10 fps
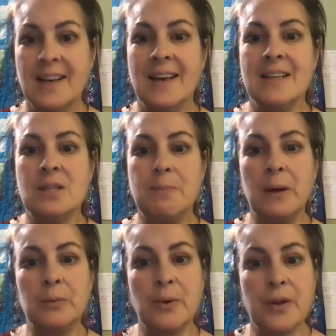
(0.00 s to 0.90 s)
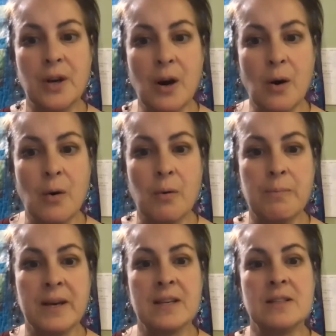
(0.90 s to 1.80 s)
is spelled with an O
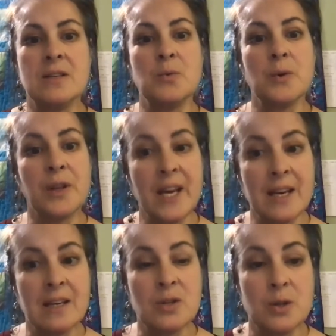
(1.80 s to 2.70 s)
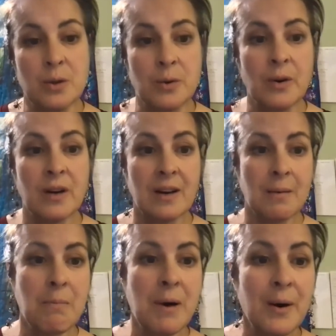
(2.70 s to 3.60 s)
because it is related to
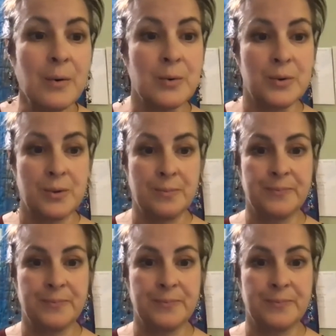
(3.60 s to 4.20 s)
compose.